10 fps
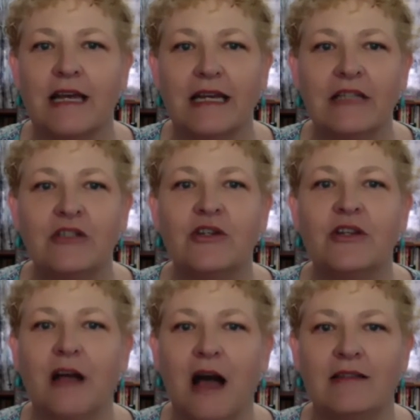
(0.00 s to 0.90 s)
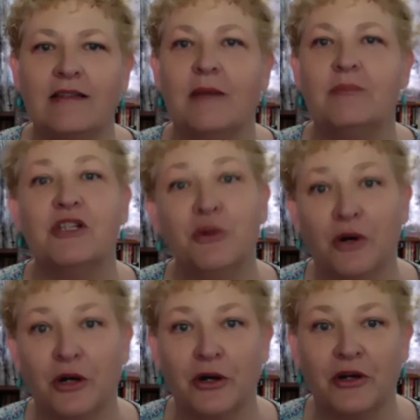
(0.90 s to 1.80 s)
into the concept you
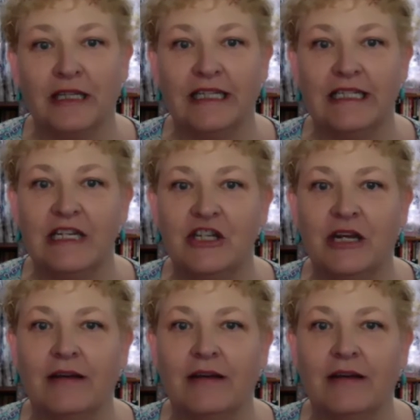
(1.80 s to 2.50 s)
are currently teaching?